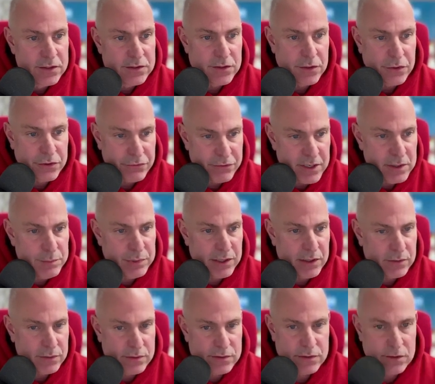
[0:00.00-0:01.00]
So 3
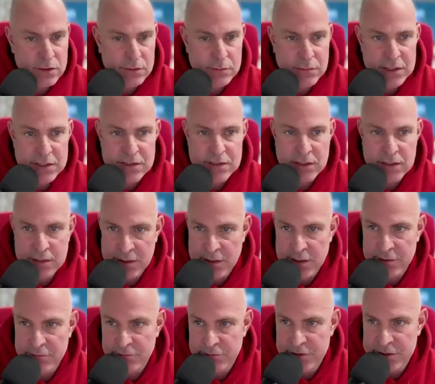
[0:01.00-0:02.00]
blogs on my site
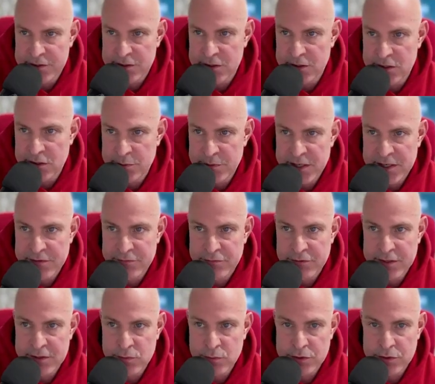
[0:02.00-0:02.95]
that I've written, and you may have read